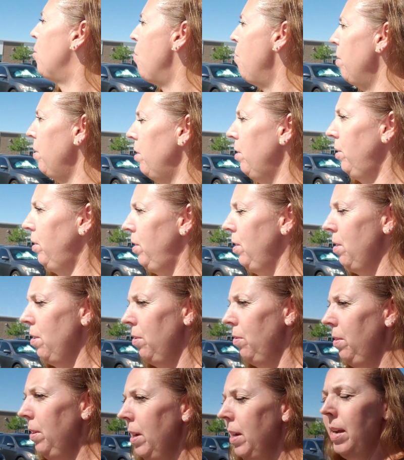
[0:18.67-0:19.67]

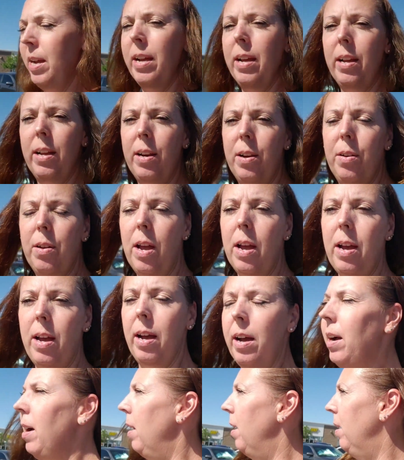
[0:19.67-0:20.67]
Cornerstone
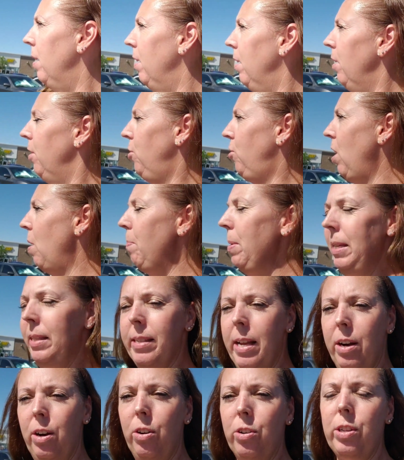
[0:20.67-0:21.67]
uh, Shopping Center.